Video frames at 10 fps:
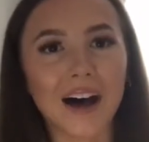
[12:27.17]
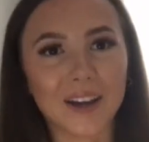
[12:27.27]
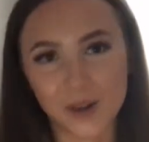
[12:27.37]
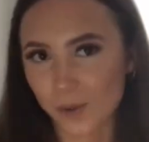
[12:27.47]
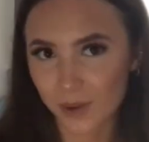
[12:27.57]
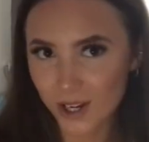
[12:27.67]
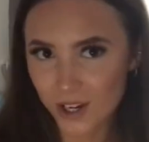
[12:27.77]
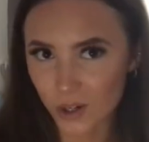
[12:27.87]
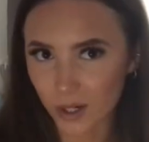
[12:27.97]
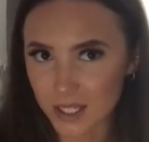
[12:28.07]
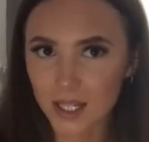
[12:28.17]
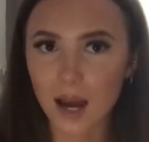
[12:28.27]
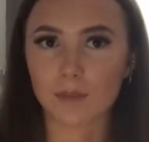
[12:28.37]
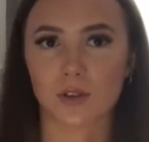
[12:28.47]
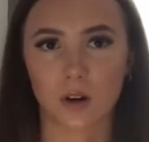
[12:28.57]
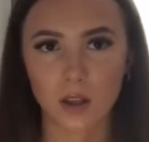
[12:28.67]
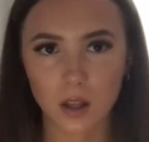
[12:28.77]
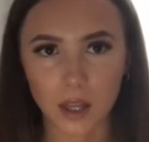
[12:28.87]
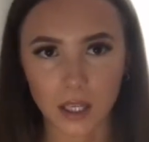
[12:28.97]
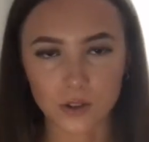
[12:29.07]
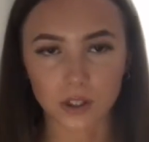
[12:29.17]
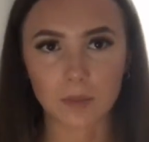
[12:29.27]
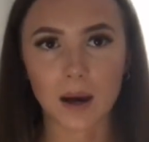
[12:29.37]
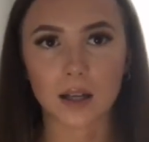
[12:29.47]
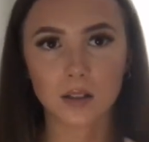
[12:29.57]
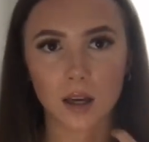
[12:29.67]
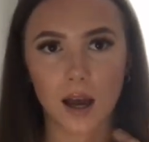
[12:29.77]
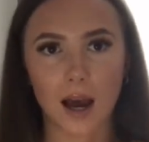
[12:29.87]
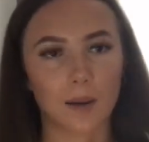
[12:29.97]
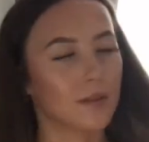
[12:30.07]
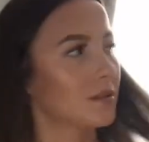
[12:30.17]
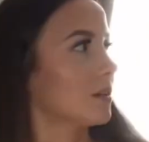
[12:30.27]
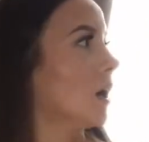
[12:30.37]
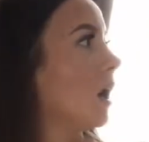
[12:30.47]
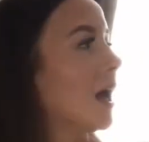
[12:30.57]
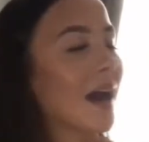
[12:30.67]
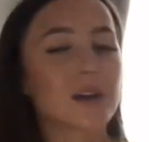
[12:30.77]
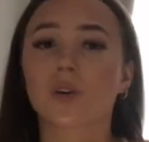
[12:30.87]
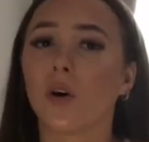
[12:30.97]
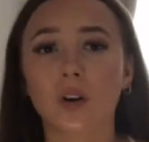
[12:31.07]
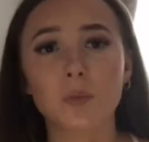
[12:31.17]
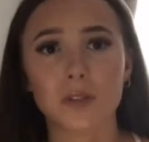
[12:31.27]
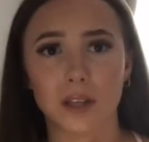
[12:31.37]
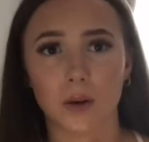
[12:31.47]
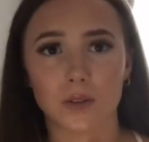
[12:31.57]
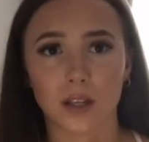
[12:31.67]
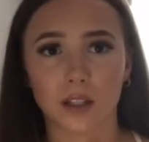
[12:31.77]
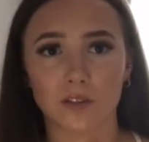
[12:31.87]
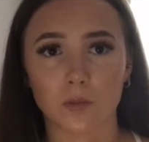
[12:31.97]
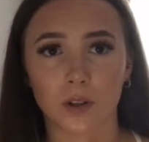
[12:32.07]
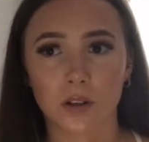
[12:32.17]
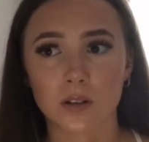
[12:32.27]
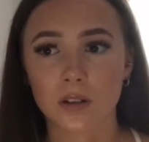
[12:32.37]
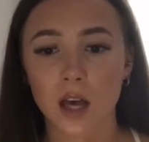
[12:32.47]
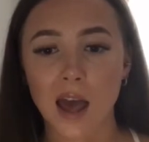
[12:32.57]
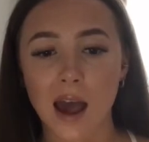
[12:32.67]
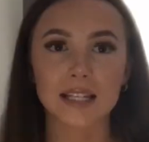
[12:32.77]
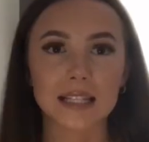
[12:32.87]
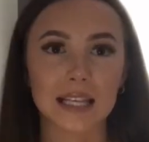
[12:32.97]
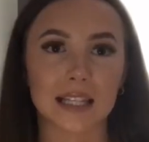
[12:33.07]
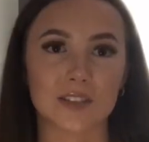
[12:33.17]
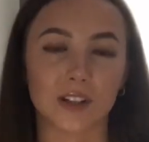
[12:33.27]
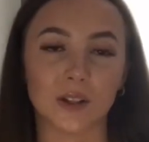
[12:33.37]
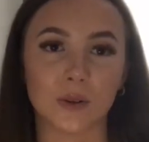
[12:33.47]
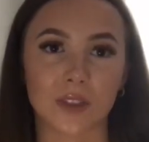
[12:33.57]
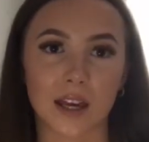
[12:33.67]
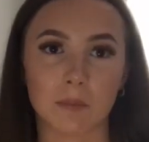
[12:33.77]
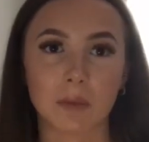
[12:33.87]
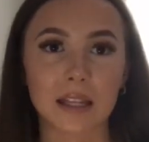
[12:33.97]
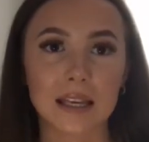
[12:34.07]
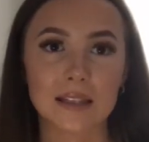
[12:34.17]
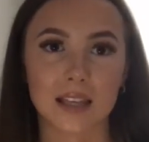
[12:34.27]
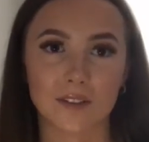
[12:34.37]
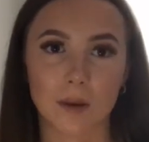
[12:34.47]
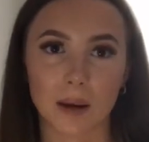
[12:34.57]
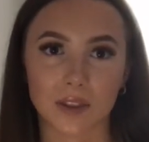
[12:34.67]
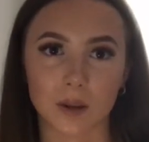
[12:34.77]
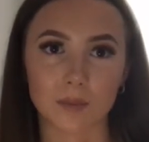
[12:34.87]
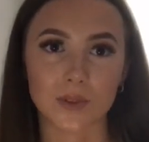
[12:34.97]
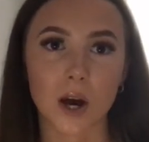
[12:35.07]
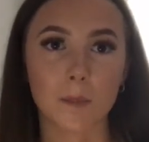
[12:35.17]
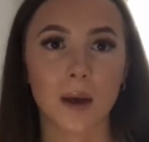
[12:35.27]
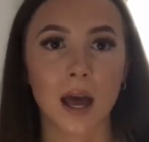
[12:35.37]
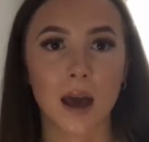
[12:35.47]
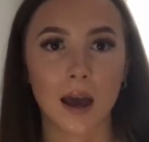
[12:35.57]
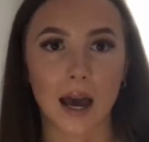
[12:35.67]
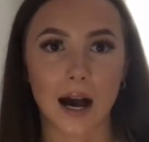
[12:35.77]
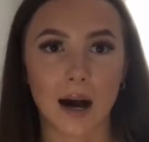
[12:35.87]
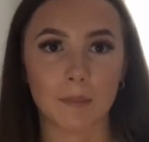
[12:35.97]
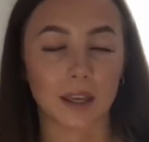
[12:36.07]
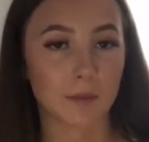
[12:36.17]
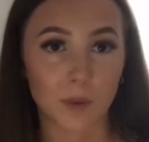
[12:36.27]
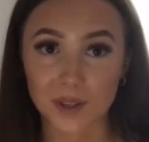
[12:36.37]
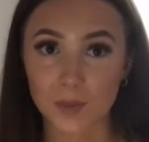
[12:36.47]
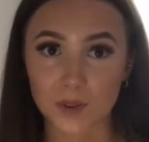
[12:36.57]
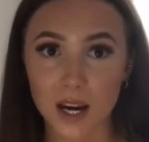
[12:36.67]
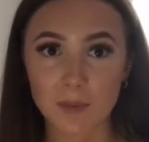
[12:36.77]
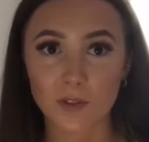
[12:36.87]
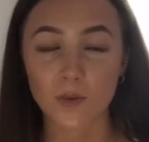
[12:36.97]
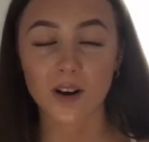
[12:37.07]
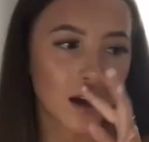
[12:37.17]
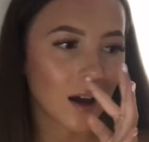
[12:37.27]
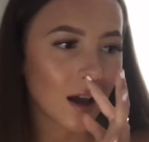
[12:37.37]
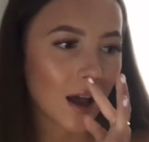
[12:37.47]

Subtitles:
I hope you enjoyed it. I'm sorry the lighting's really bad. It's a horrible day outside, if I'm honest. If you did like this video, then please give it a big thumbs up. Give me a wee subscribe if you want.